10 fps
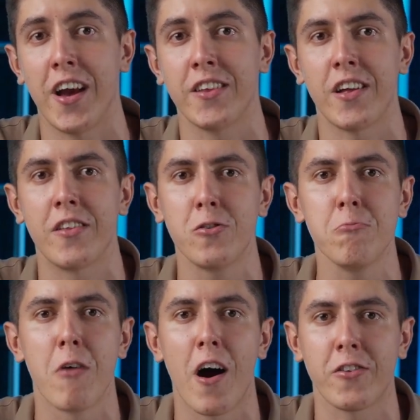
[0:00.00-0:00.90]
and undo
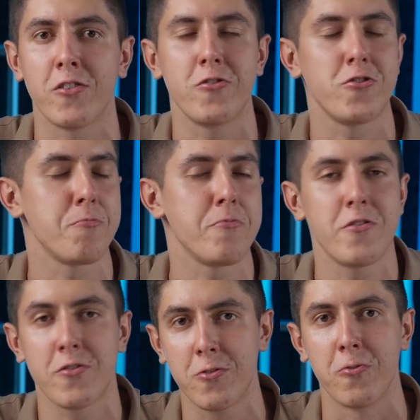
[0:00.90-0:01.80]
button
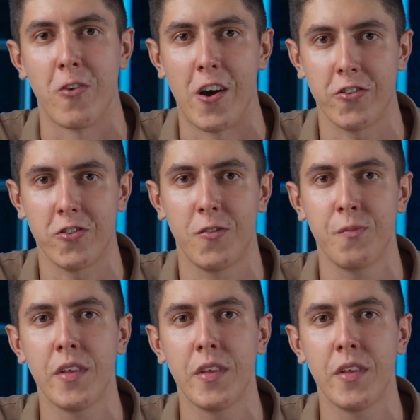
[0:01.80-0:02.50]
disappeared too fast.